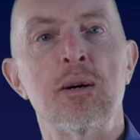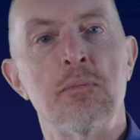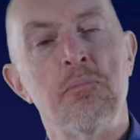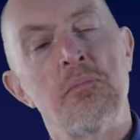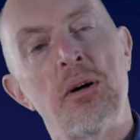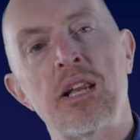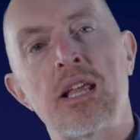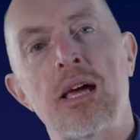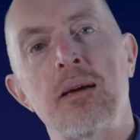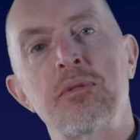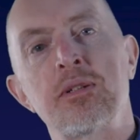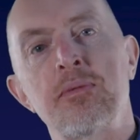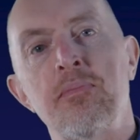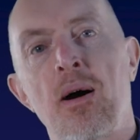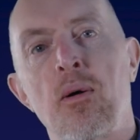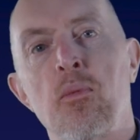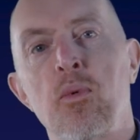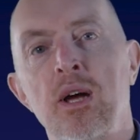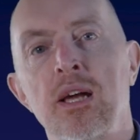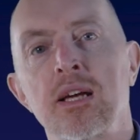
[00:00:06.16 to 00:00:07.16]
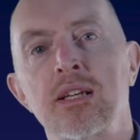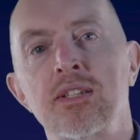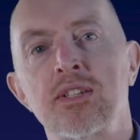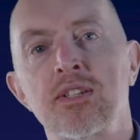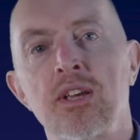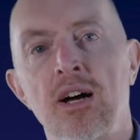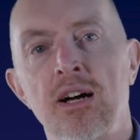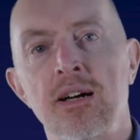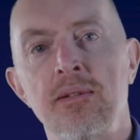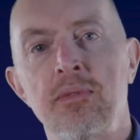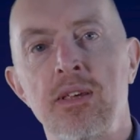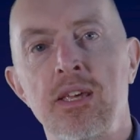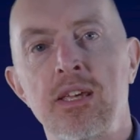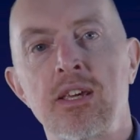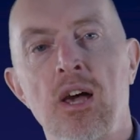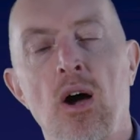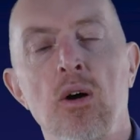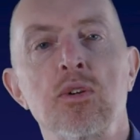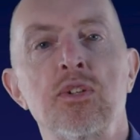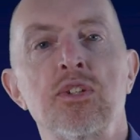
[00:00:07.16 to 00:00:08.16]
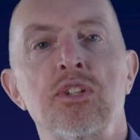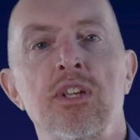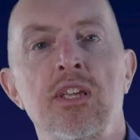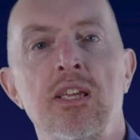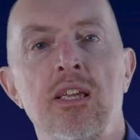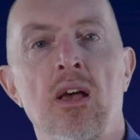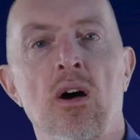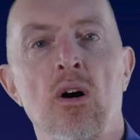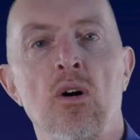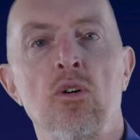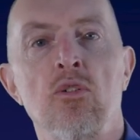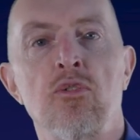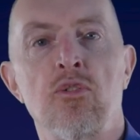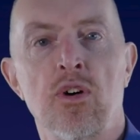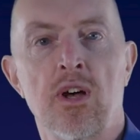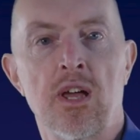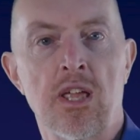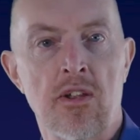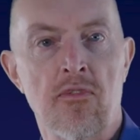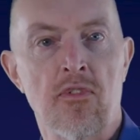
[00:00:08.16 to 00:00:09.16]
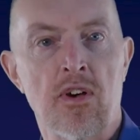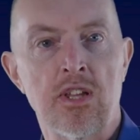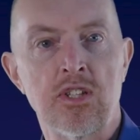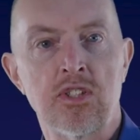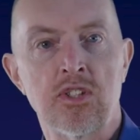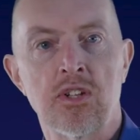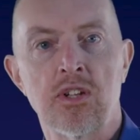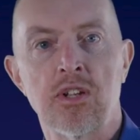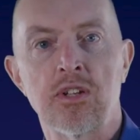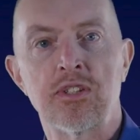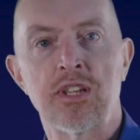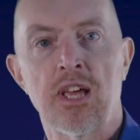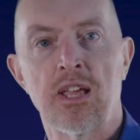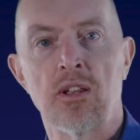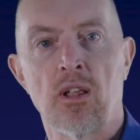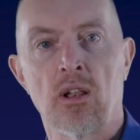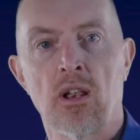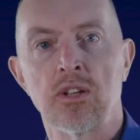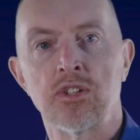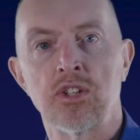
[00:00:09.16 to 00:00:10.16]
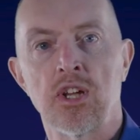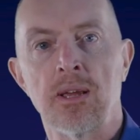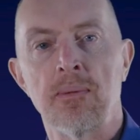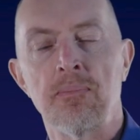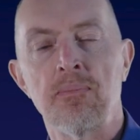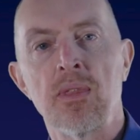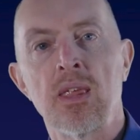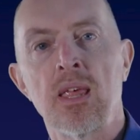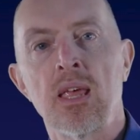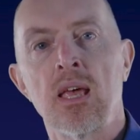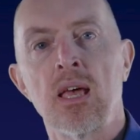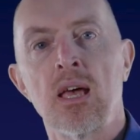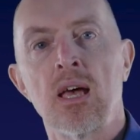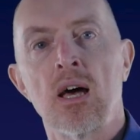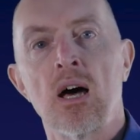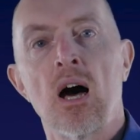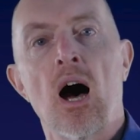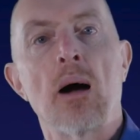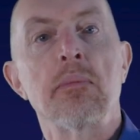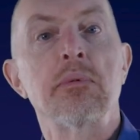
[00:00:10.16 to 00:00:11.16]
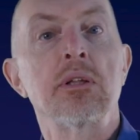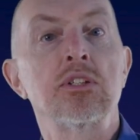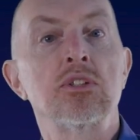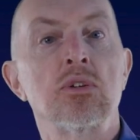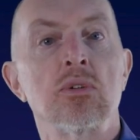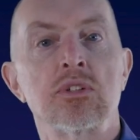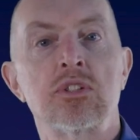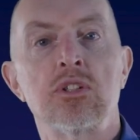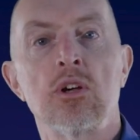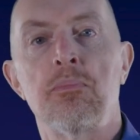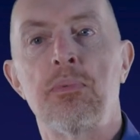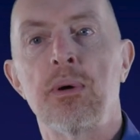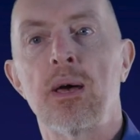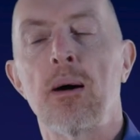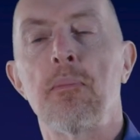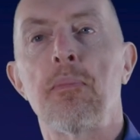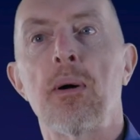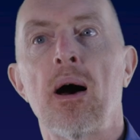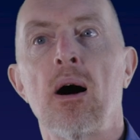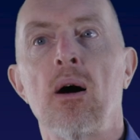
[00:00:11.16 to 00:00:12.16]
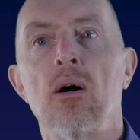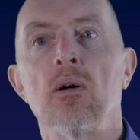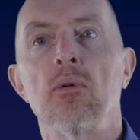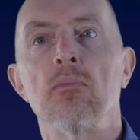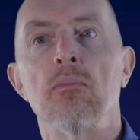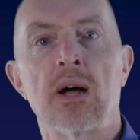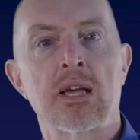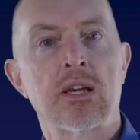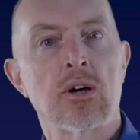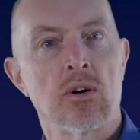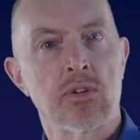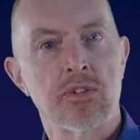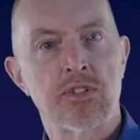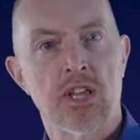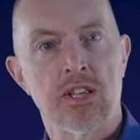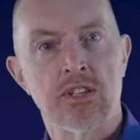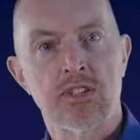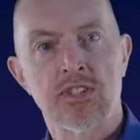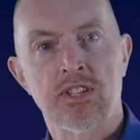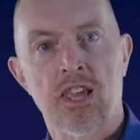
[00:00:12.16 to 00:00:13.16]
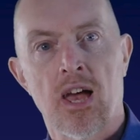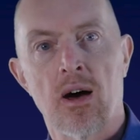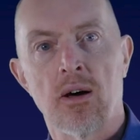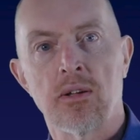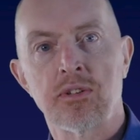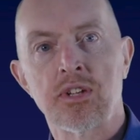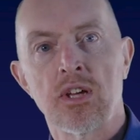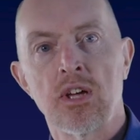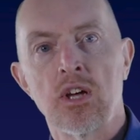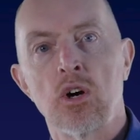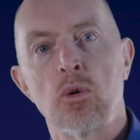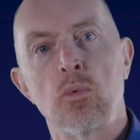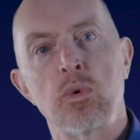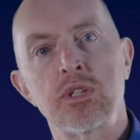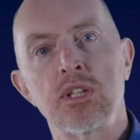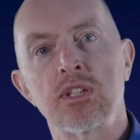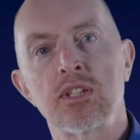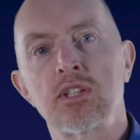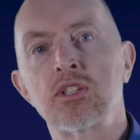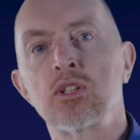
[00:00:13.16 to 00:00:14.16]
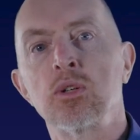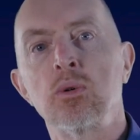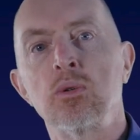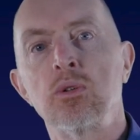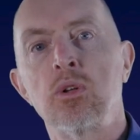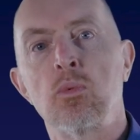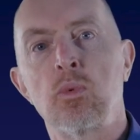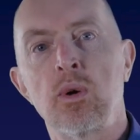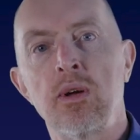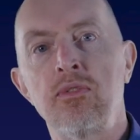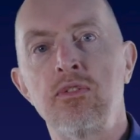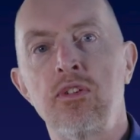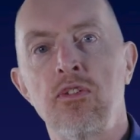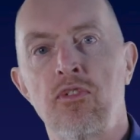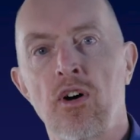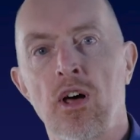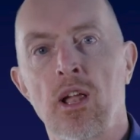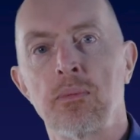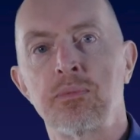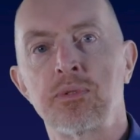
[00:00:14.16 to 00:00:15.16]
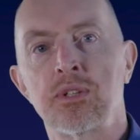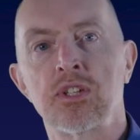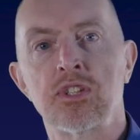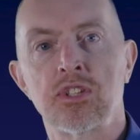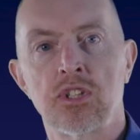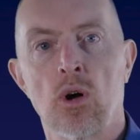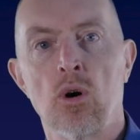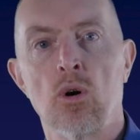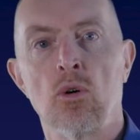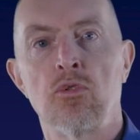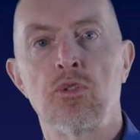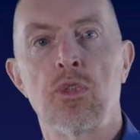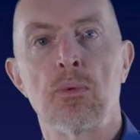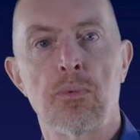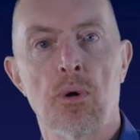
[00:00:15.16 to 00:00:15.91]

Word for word: my name's Matt Wicks. I'm the co-CEO for Innovation and Technology. I'm going to talk to you a bit about my Content Scout, which is a tool that we've developed to solve the